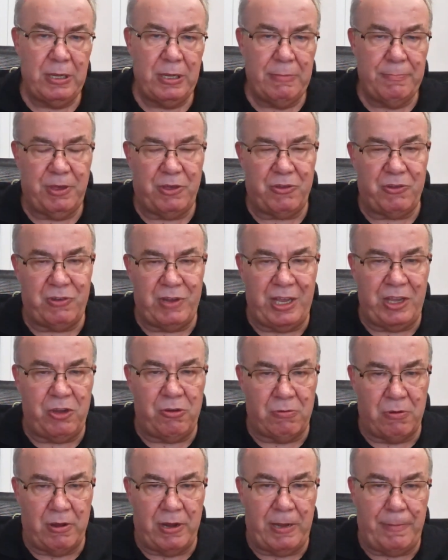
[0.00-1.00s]
because then
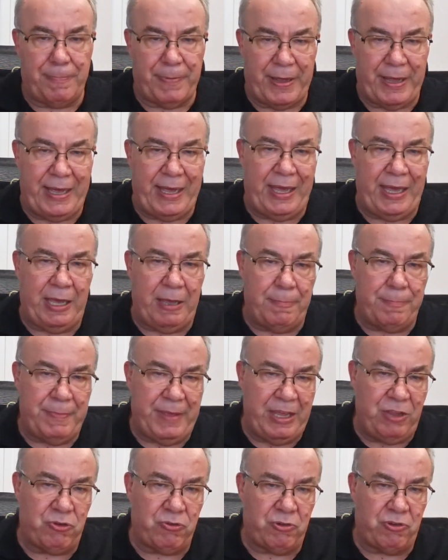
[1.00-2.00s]
you're only paying
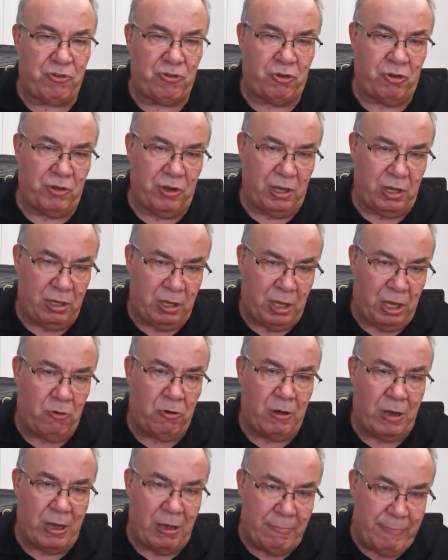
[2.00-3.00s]
interest on a
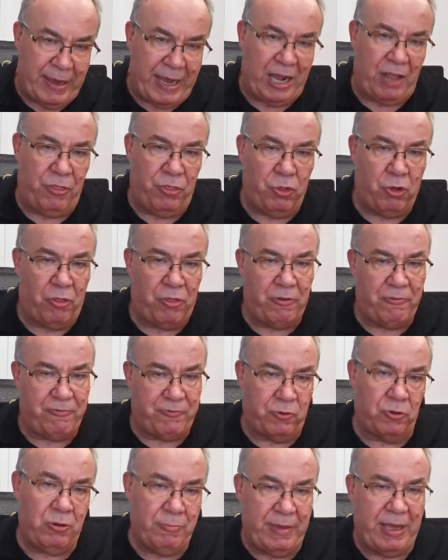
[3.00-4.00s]
lower amount, not the
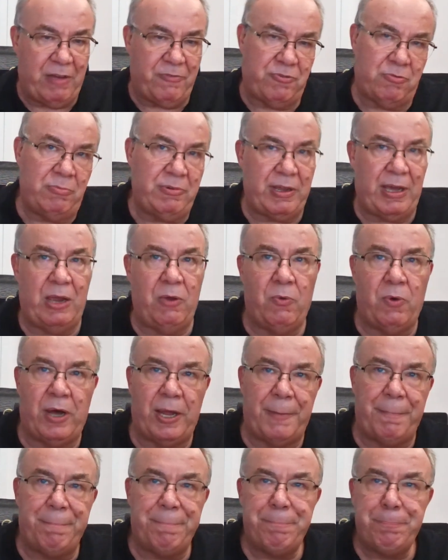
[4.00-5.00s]
full amount from day
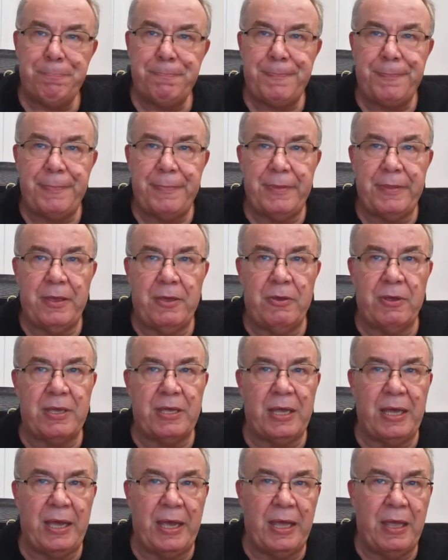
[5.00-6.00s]
one.
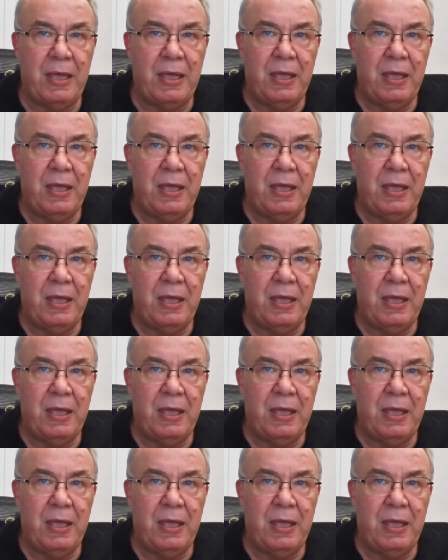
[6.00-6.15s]
Okay.